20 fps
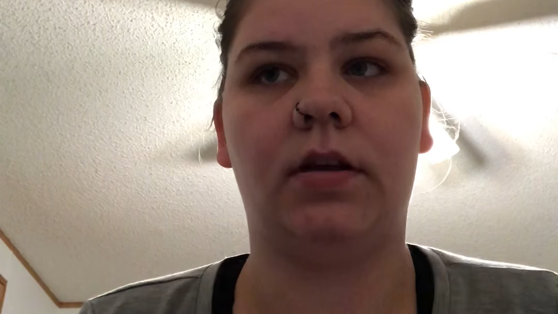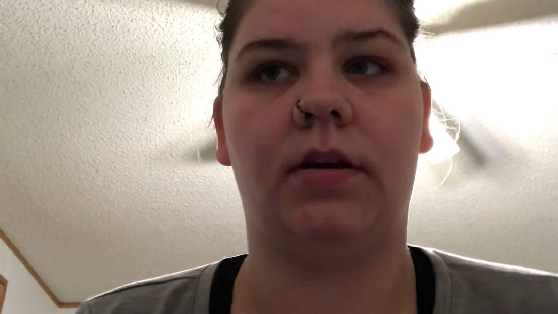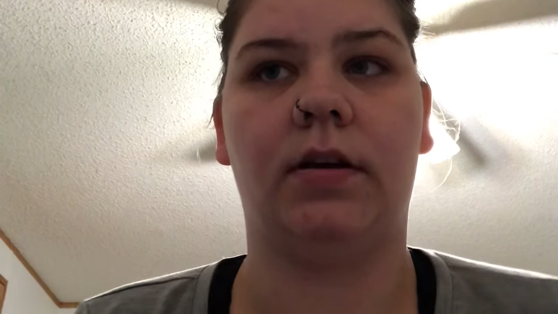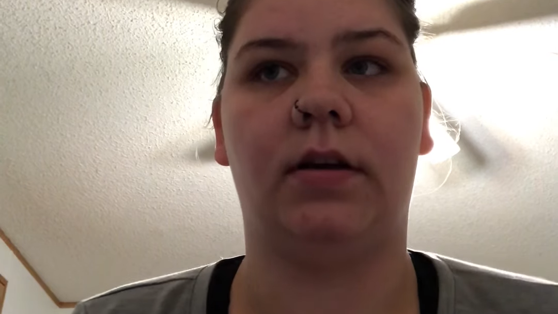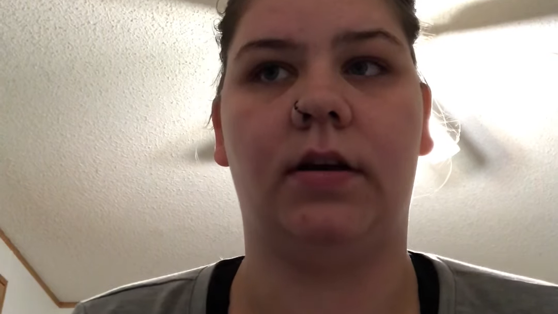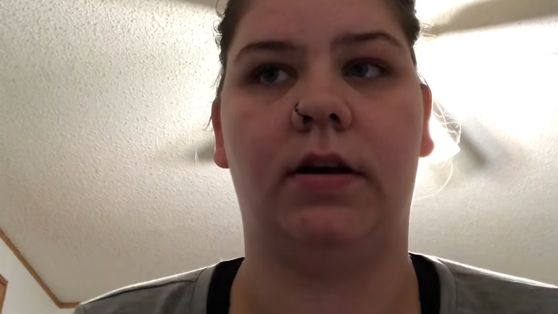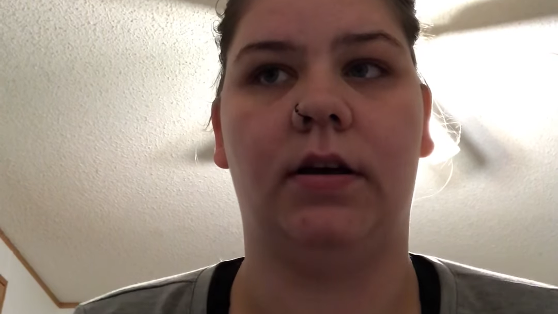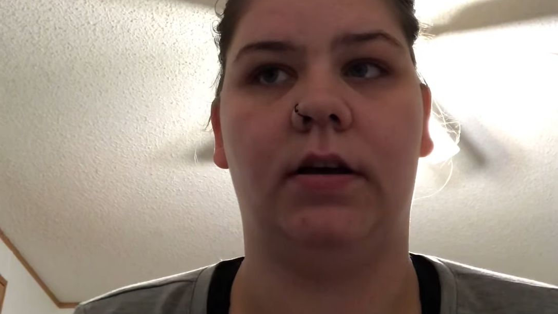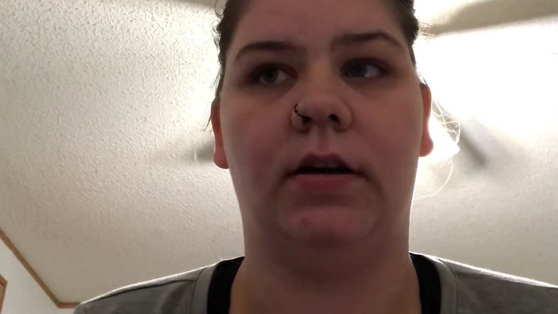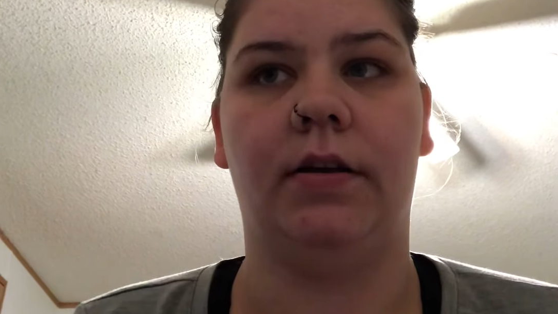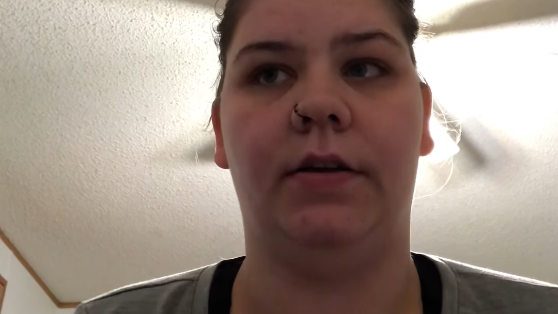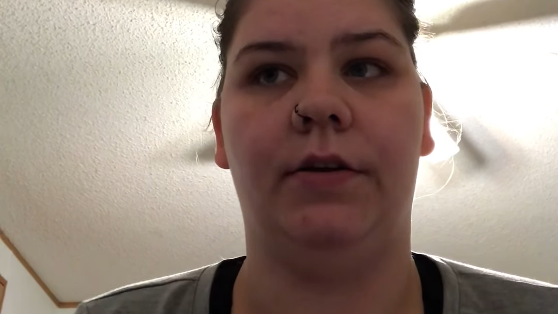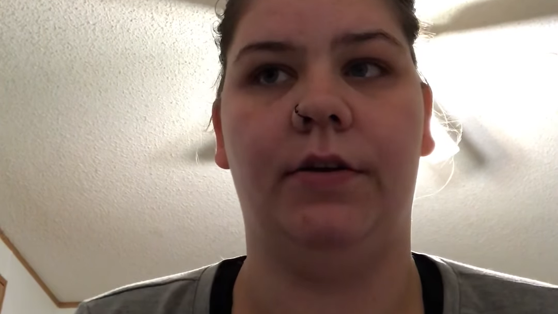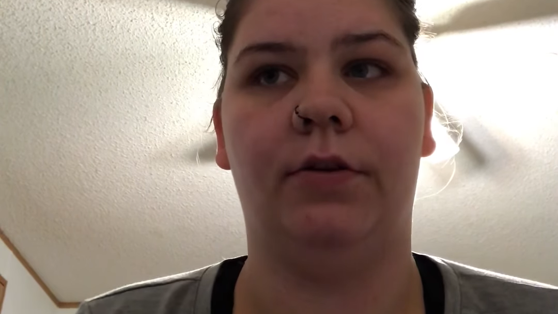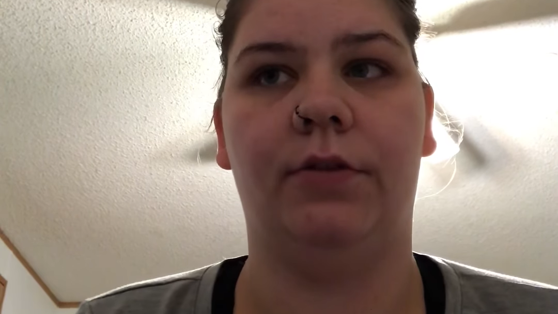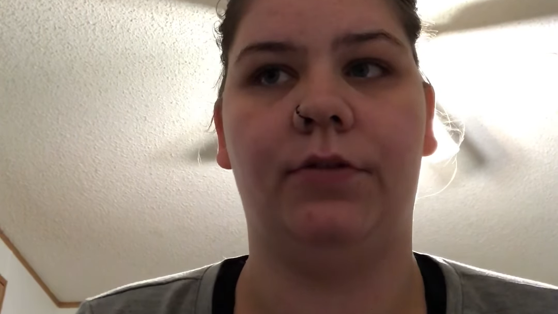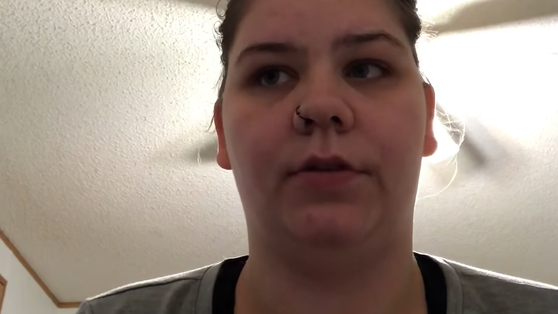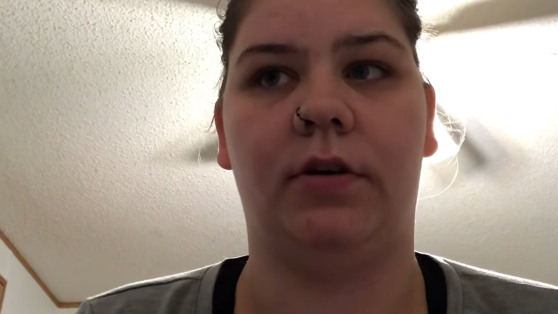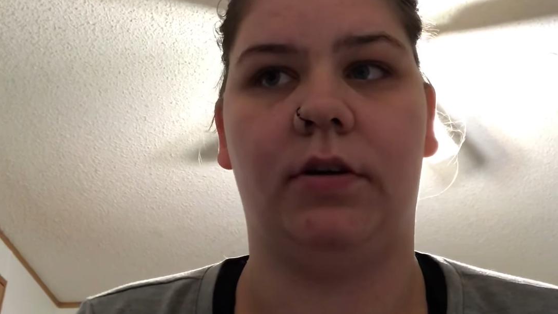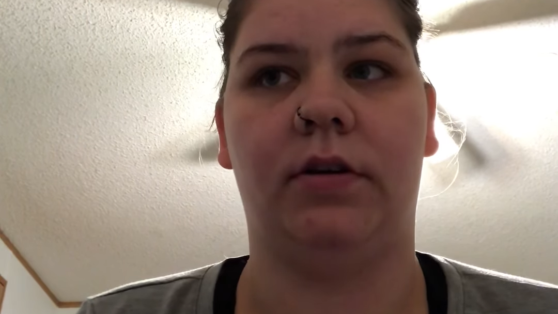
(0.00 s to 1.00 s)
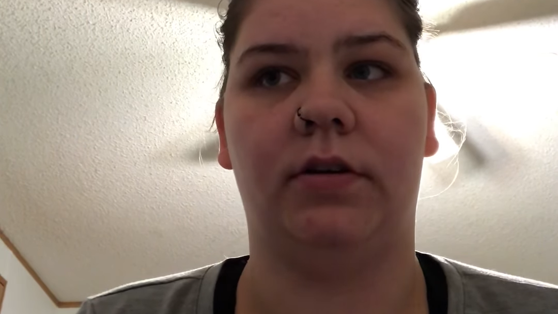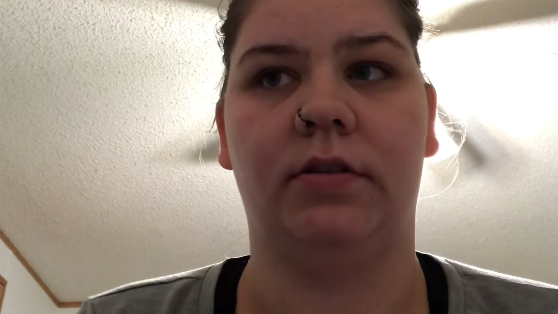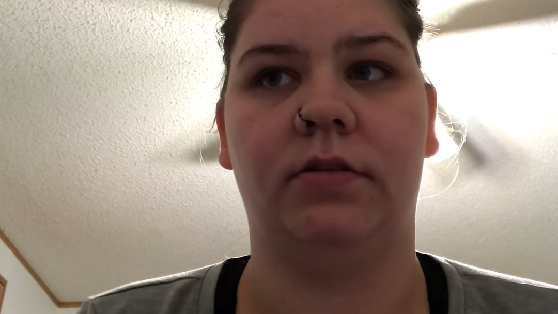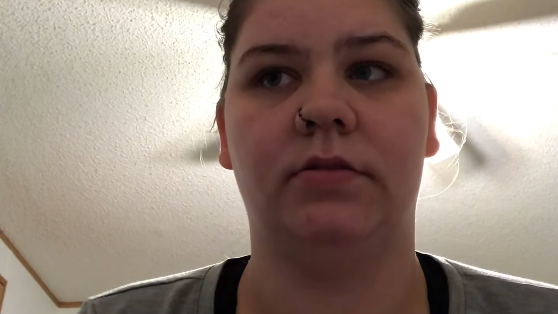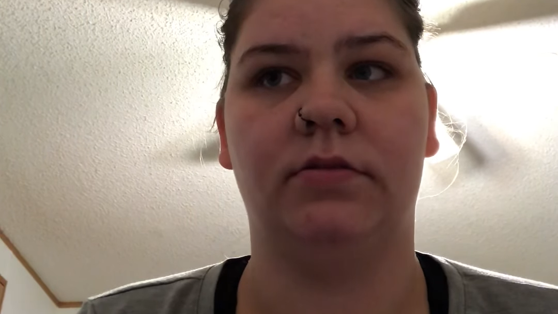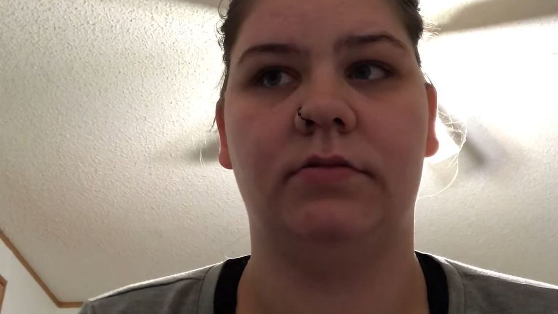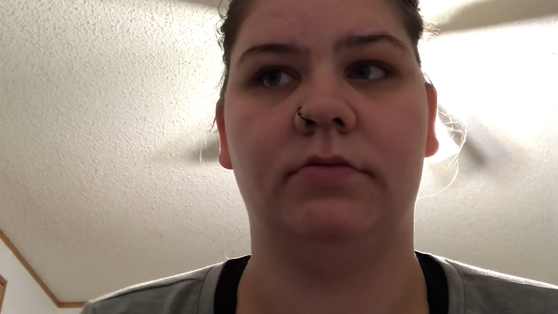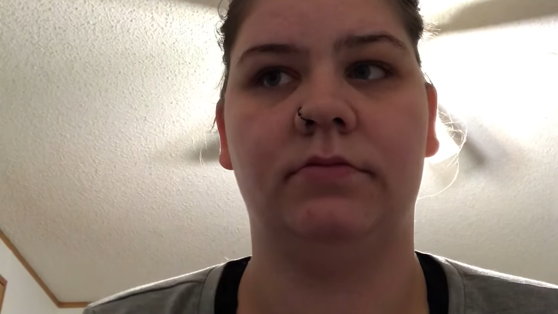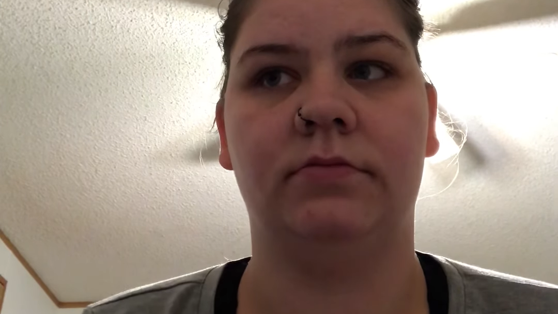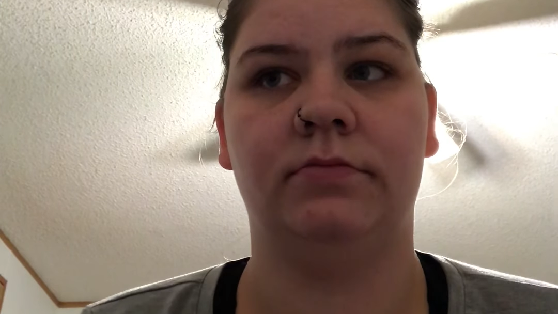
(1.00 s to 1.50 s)
no thong,
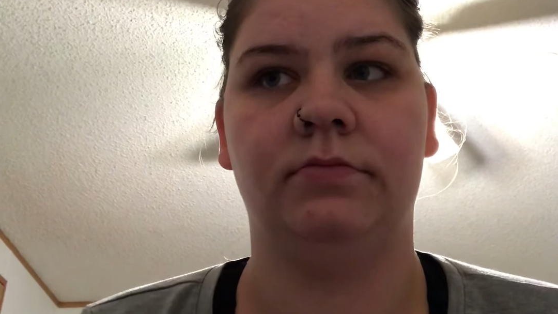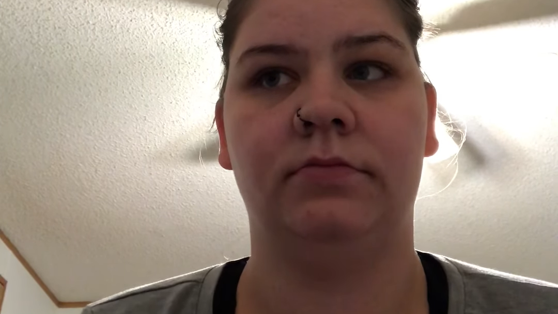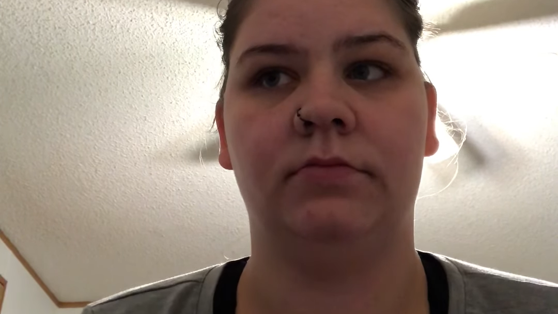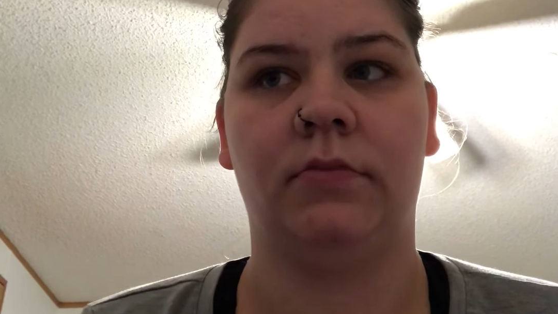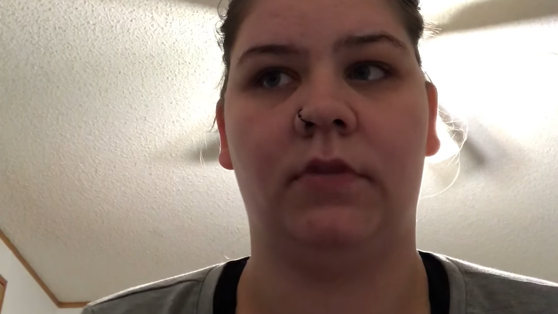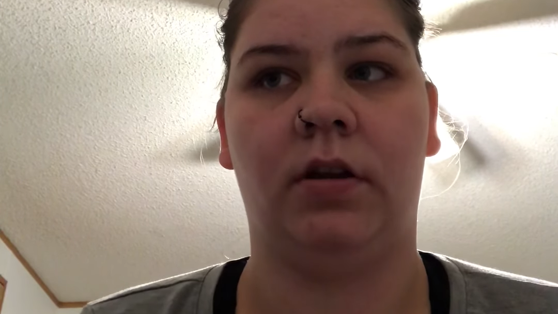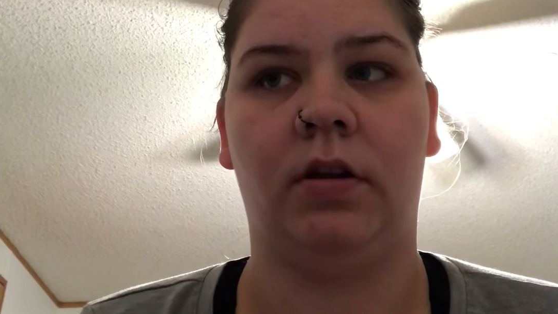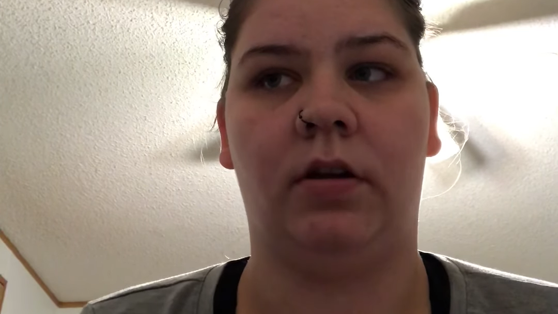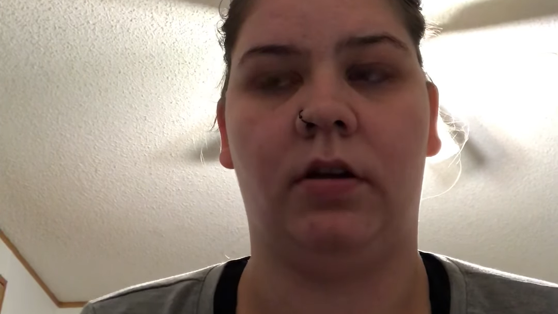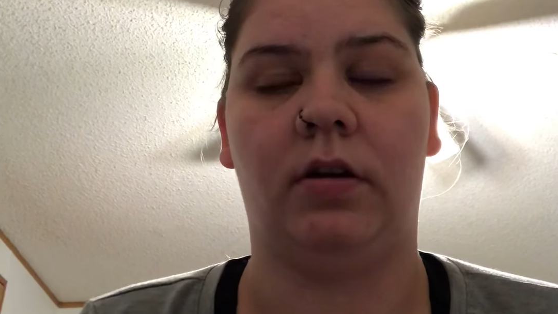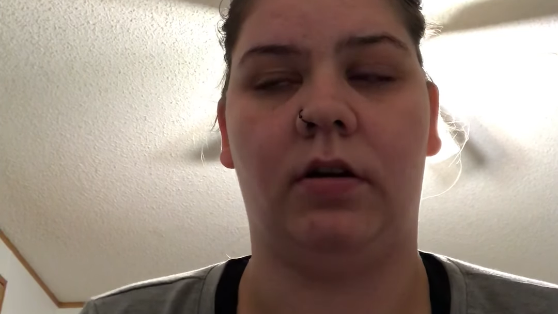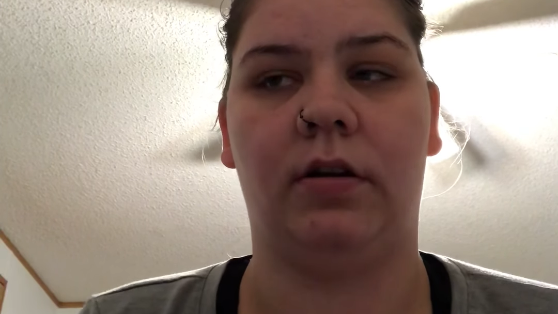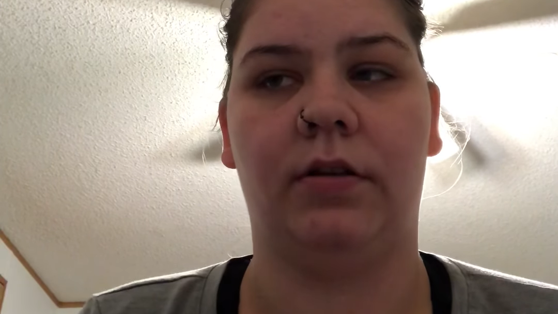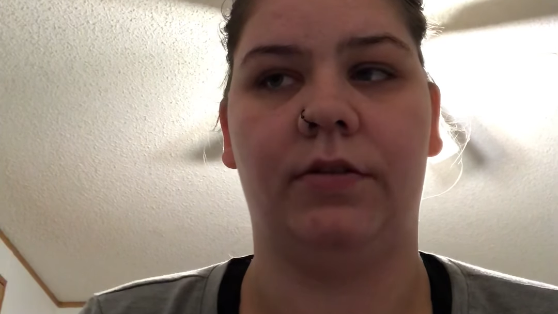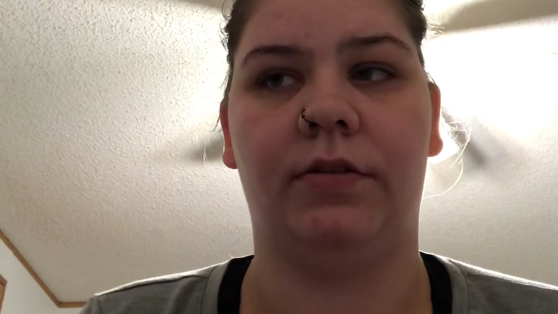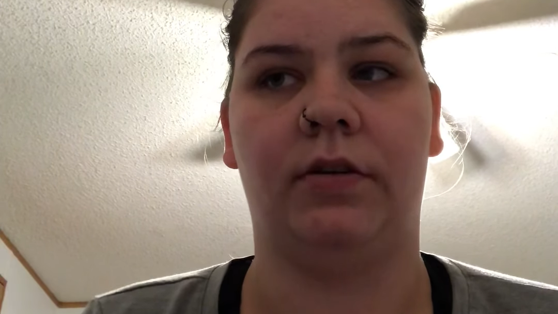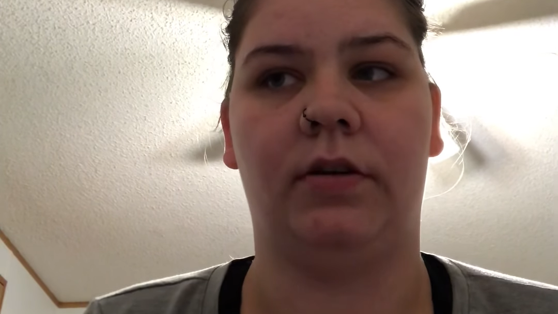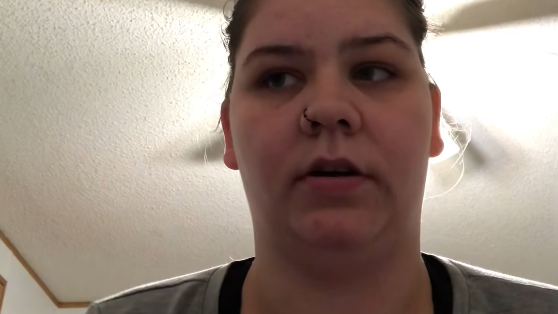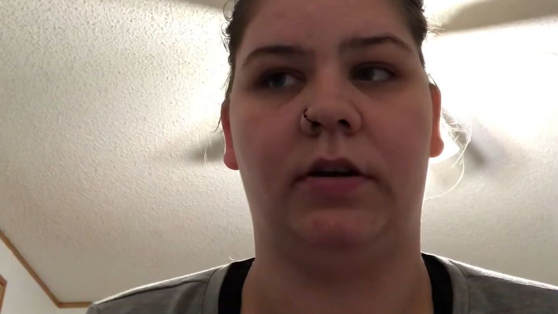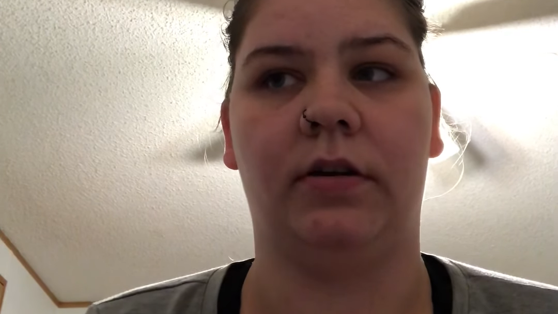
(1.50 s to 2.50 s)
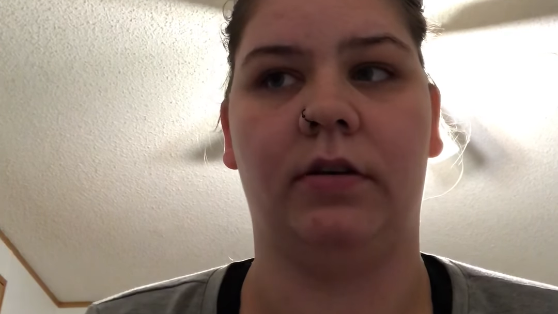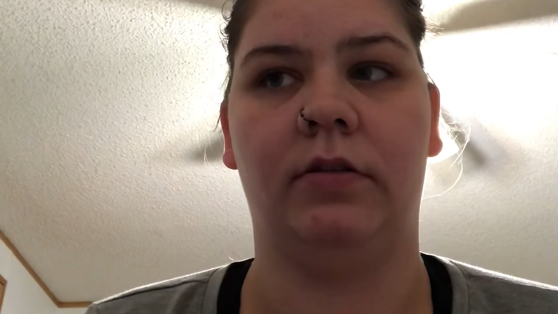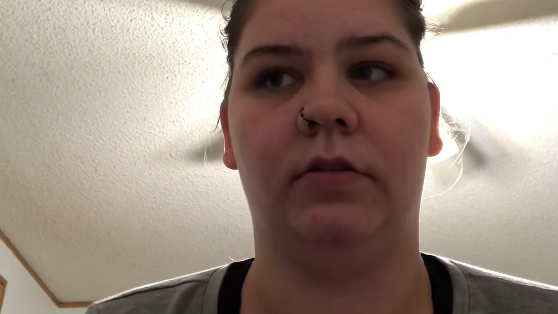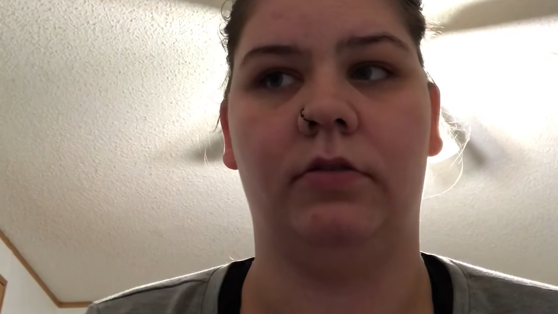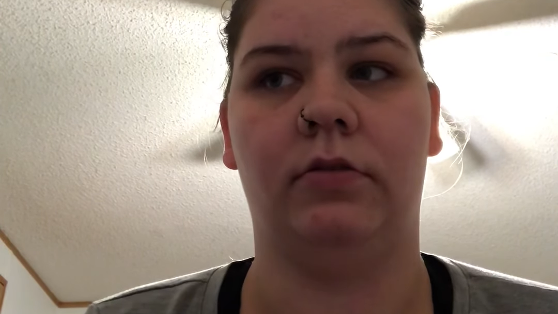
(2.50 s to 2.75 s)
all thong,